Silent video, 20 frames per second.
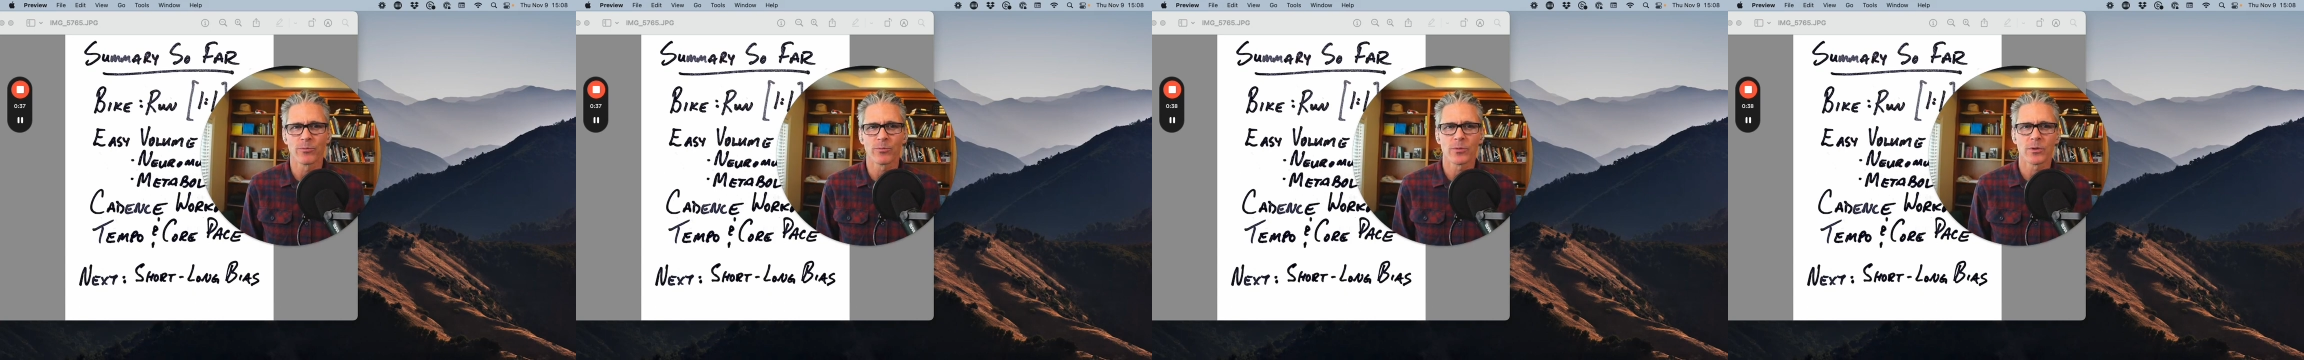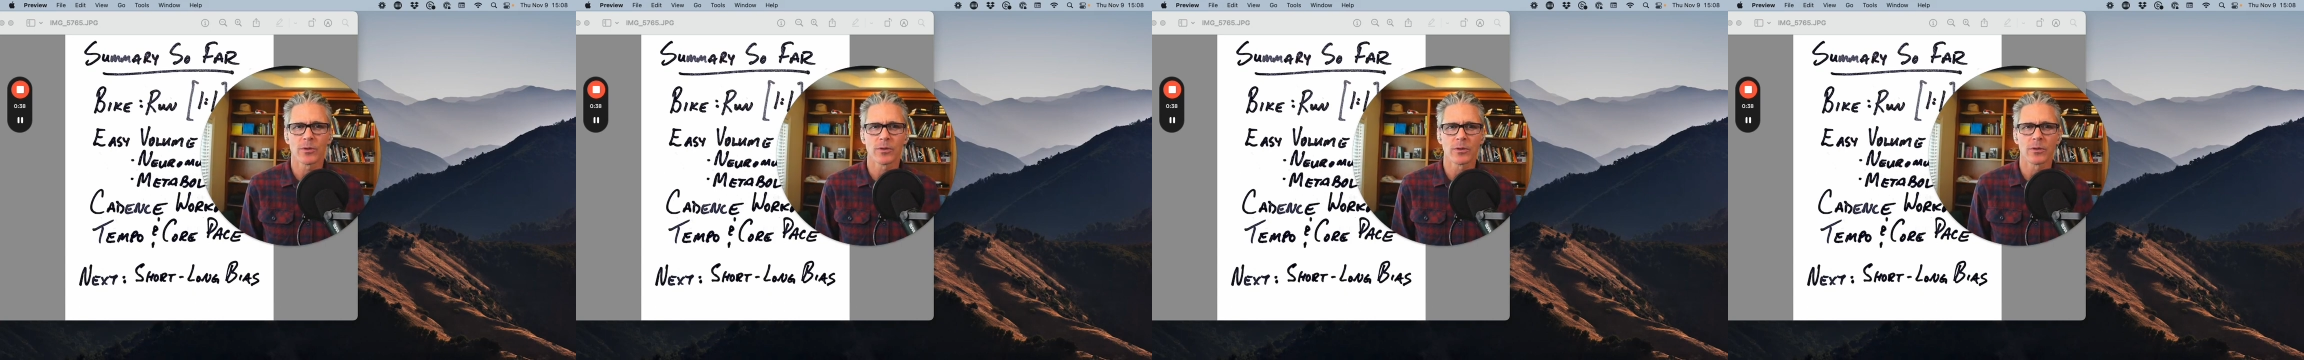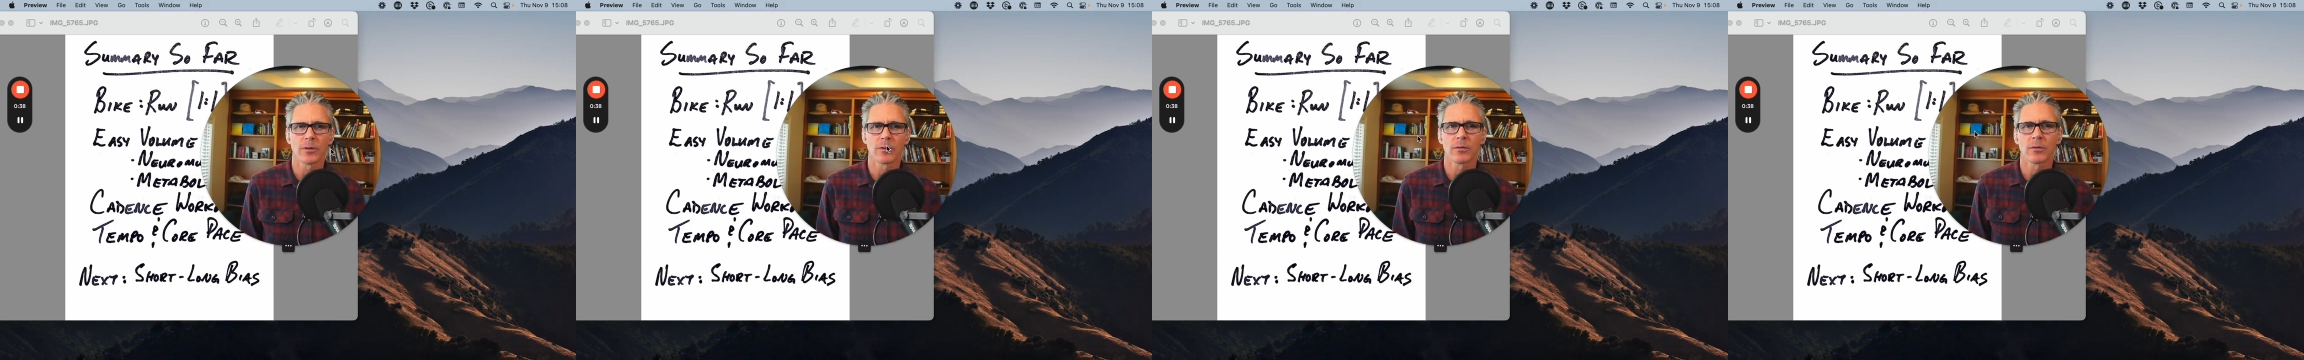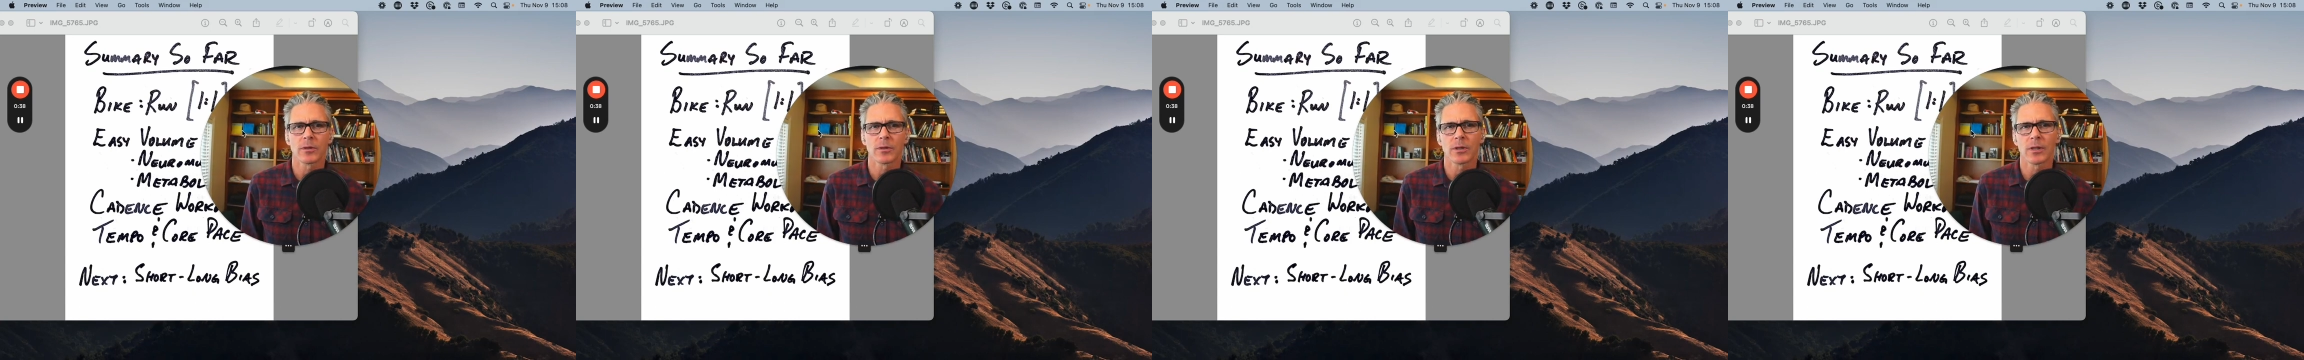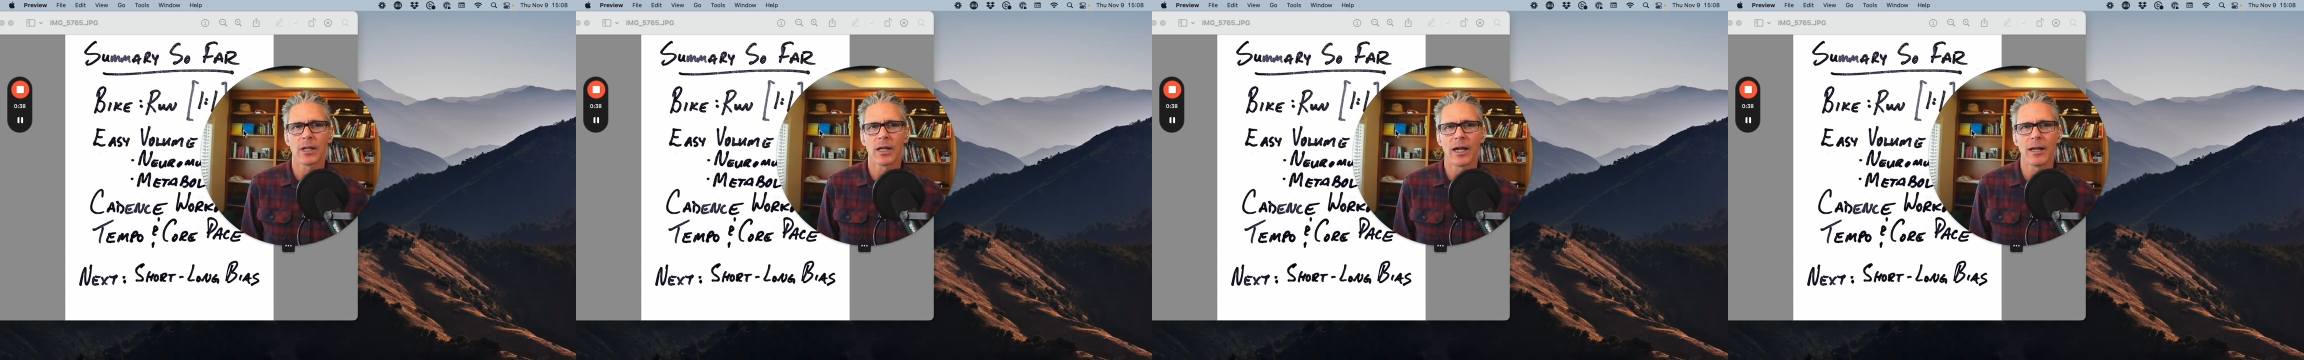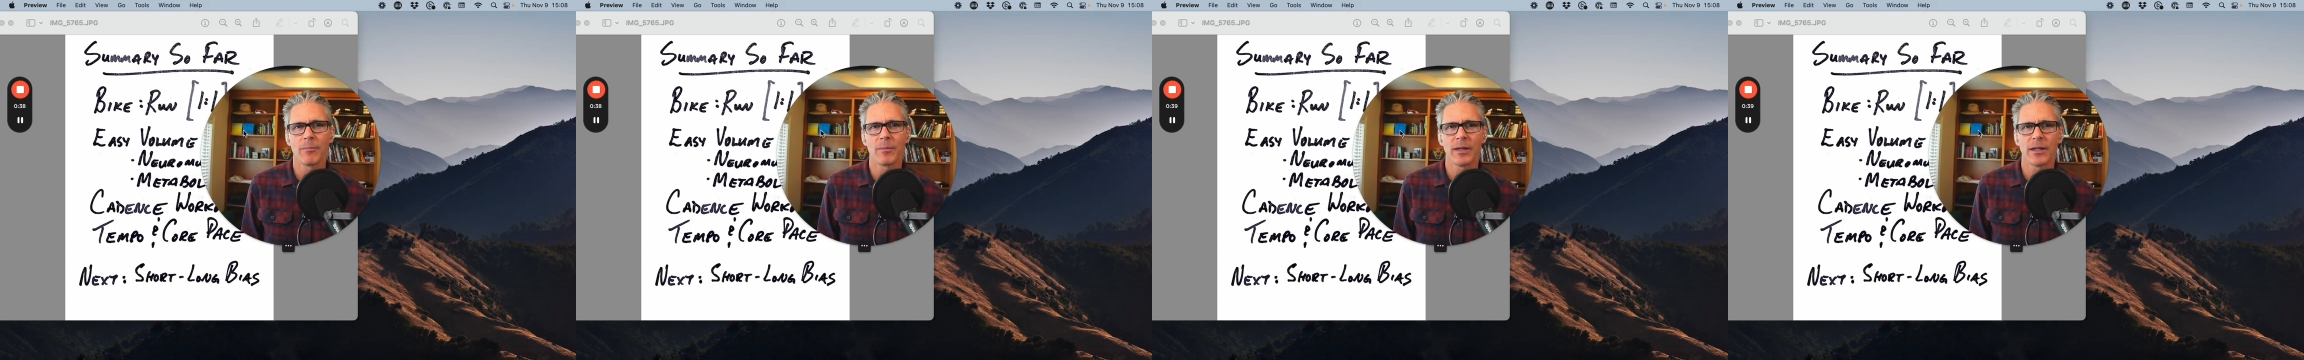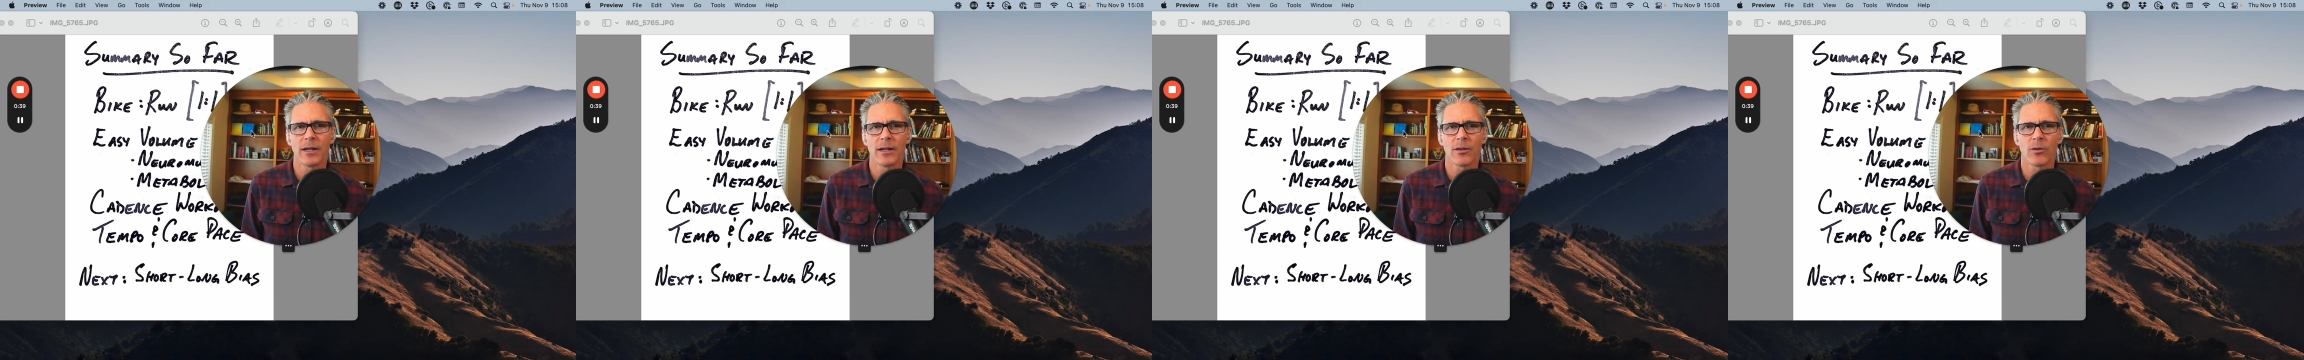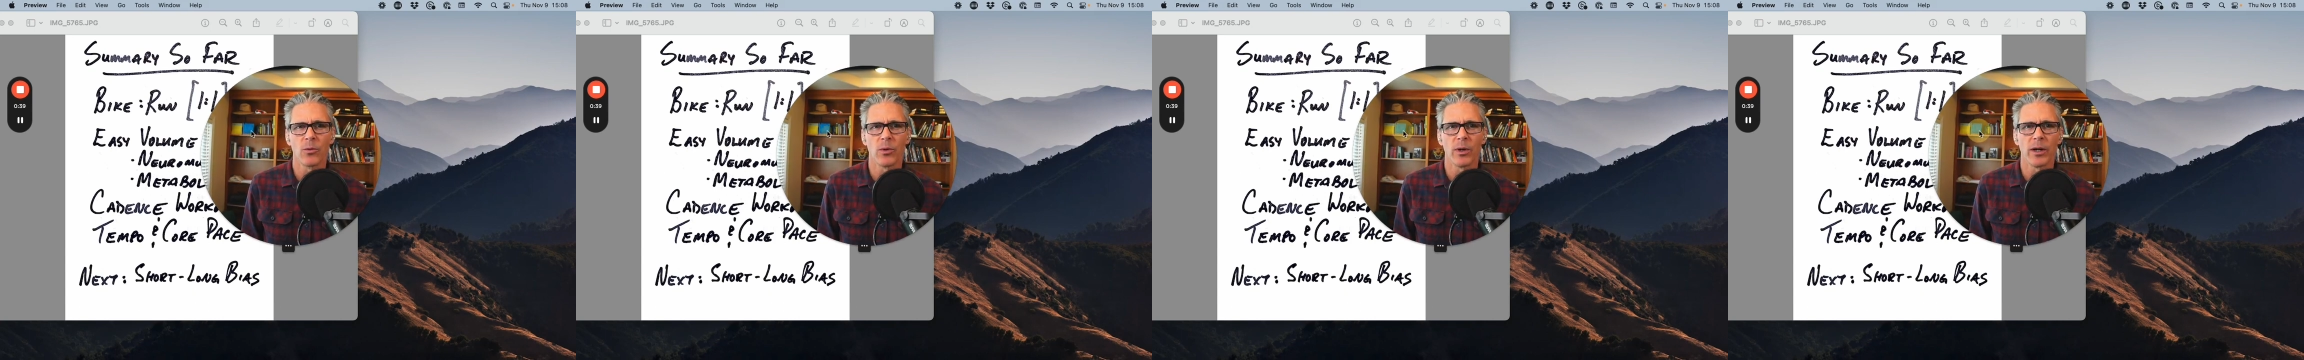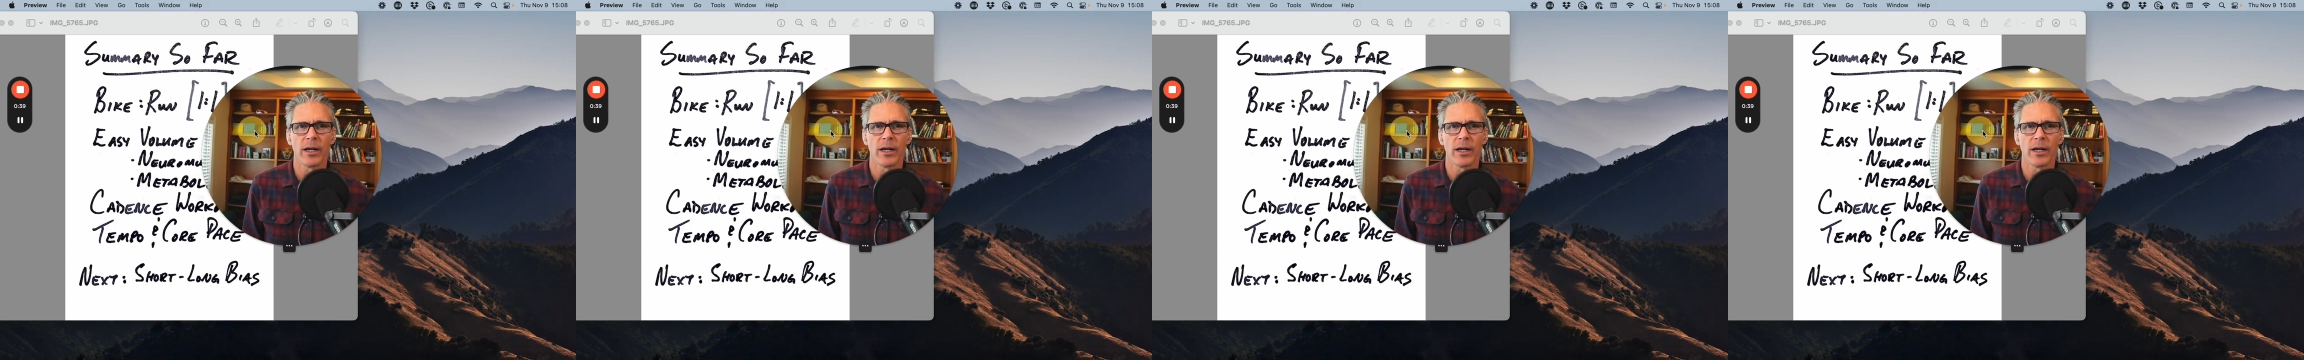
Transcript: So slide me out of the way